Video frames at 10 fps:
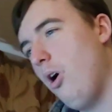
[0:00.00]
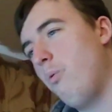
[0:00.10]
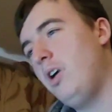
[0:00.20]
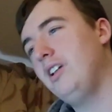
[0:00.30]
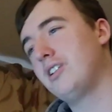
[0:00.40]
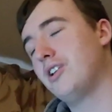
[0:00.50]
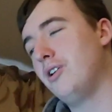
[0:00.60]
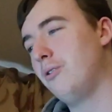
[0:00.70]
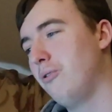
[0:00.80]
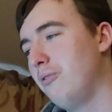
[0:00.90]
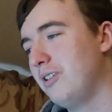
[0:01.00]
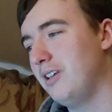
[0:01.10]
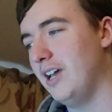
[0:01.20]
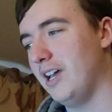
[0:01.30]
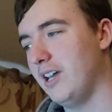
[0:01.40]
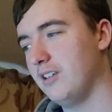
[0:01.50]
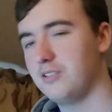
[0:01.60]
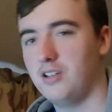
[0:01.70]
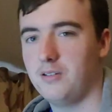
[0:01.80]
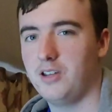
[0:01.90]
a while ago,
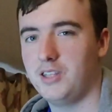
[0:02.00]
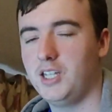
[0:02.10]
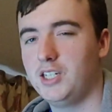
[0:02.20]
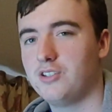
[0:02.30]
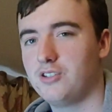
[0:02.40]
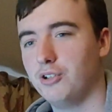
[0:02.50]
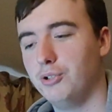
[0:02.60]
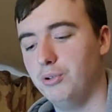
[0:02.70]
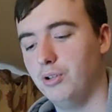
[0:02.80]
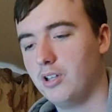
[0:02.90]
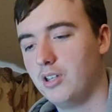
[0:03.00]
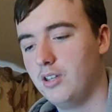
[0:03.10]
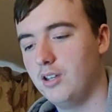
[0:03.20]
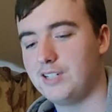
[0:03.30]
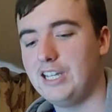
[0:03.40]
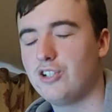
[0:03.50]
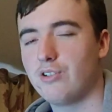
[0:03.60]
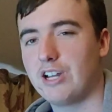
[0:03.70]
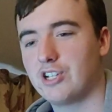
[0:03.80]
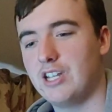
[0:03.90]
I think in school, a
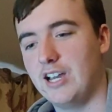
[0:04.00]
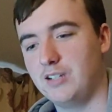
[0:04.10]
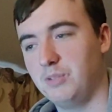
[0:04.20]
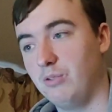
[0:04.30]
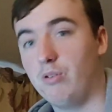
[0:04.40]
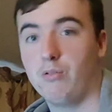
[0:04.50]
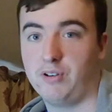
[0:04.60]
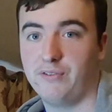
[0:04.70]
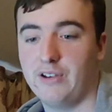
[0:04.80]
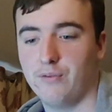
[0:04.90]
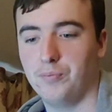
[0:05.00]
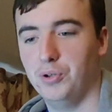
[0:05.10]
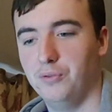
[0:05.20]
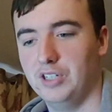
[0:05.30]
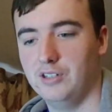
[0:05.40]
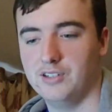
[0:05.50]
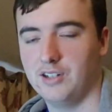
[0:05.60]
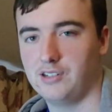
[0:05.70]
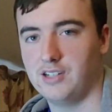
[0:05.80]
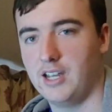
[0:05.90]
teacher actually asked me what were my favorite movies,
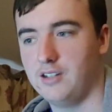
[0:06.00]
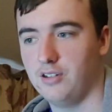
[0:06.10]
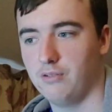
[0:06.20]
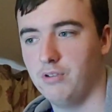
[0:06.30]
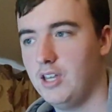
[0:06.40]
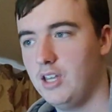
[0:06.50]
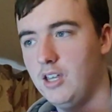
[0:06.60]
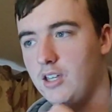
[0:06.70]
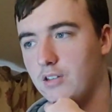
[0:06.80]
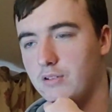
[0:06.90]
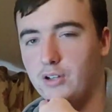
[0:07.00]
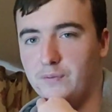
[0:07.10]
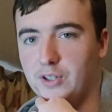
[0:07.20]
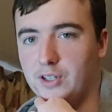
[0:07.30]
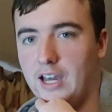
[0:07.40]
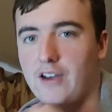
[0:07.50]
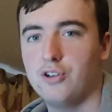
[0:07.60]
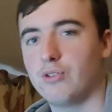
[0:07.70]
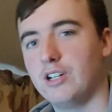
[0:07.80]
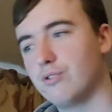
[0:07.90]
and I said, I love the How
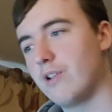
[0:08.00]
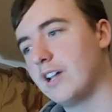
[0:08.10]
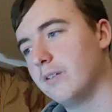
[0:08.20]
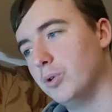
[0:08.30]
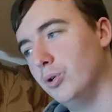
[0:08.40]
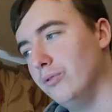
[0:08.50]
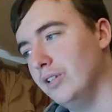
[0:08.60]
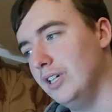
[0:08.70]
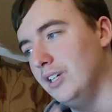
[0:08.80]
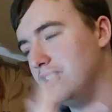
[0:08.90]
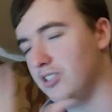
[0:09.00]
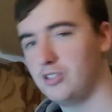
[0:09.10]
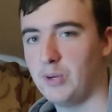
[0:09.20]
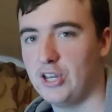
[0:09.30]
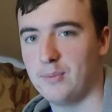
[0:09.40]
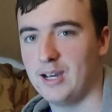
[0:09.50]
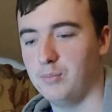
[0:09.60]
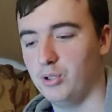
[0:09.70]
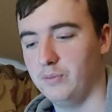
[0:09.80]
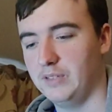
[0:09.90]
to Train Your Dragon movies,
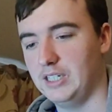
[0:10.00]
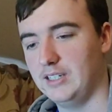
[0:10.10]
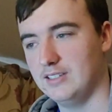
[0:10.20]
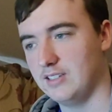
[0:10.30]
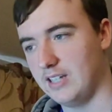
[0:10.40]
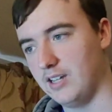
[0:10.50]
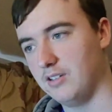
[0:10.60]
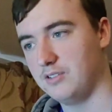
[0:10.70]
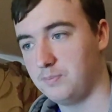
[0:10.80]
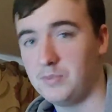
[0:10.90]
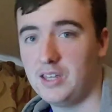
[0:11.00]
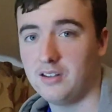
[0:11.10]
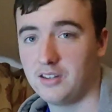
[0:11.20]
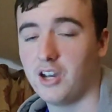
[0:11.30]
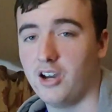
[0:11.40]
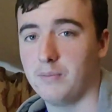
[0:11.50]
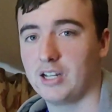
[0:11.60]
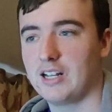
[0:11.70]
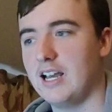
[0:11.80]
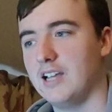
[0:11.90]
Spider-Man movies, and then the guy in
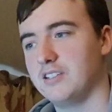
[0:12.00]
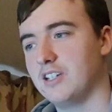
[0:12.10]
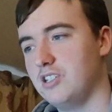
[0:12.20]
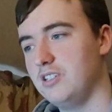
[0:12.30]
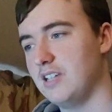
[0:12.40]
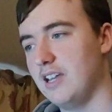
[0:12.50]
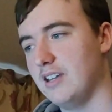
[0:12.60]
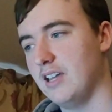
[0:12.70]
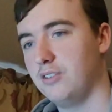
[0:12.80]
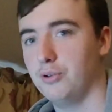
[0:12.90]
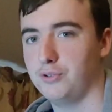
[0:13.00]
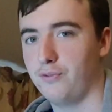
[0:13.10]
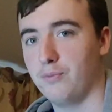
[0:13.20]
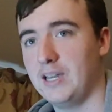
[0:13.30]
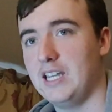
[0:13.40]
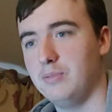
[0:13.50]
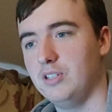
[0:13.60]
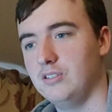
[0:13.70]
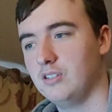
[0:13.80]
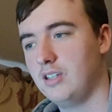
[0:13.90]
my class actually said those are for
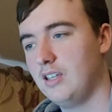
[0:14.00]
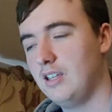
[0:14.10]
babies,